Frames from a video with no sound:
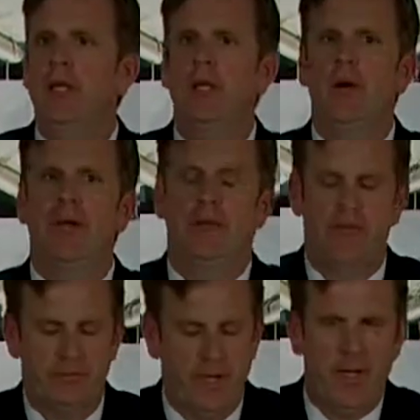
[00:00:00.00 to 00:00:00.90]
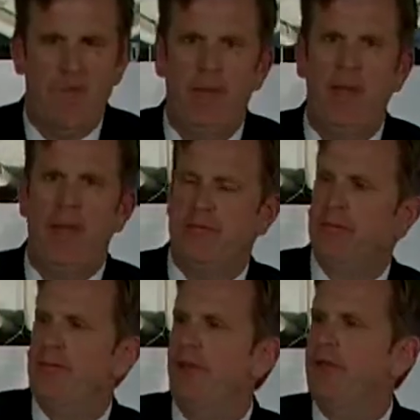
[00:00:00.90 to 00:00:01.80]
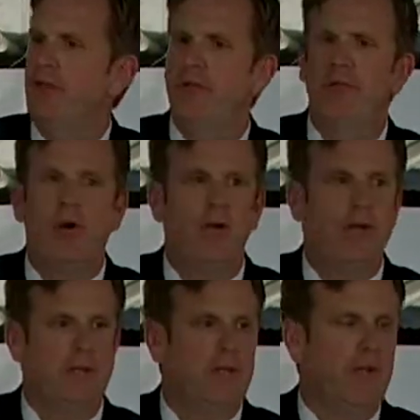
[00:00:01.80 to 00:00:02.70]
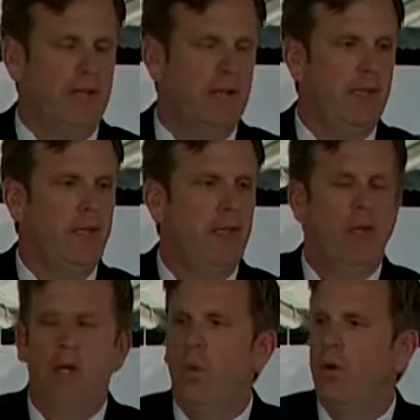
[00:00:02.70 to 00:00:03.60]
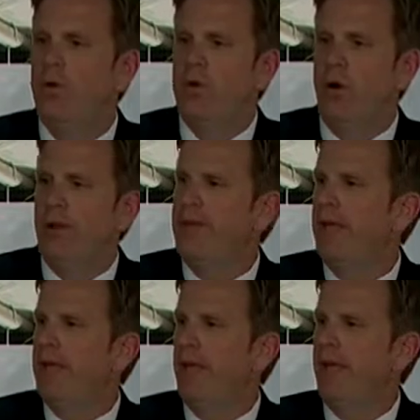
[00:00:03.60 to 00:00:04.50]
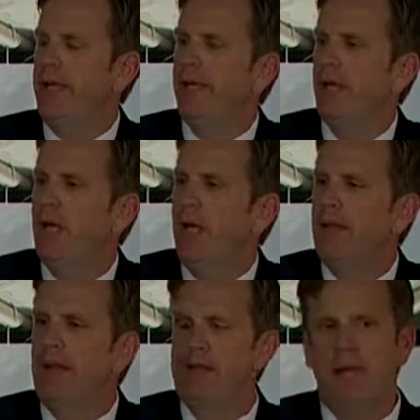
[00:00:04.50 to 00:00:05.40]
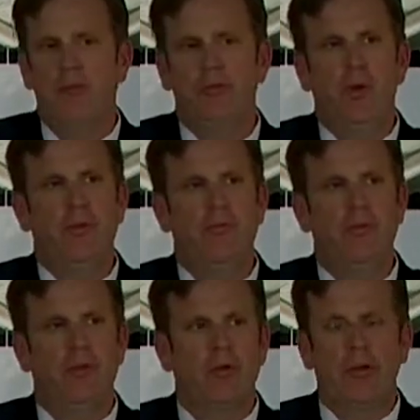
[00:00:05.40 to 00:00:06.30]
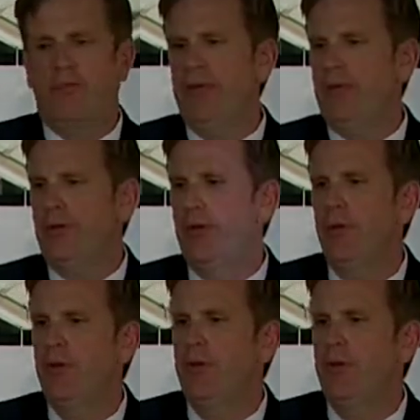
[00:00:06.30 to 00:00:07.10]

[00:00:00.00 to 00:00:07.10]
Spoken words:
You know, it's as a citizen returning to Kentucky, when you're gone a decade, a lot of times you don't see the great things you do.